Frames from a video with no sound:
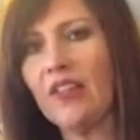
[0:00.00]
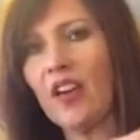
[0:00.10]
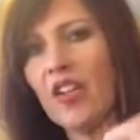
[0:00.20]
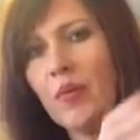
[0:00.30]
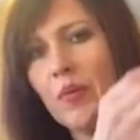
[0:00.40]
I
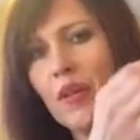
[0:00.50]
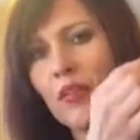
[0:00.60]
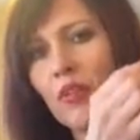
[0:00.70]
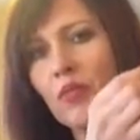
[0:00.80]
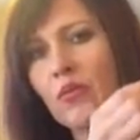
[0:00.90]
forgot to bring my
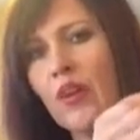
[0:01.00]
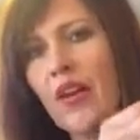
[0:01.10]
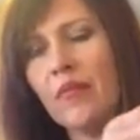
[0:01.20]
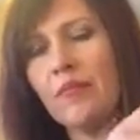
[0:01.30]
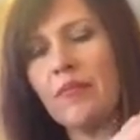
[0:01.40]
little,
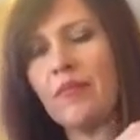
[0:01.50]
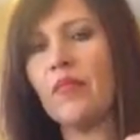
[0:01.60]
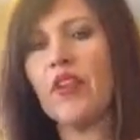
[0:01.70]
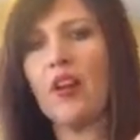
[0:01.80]
what do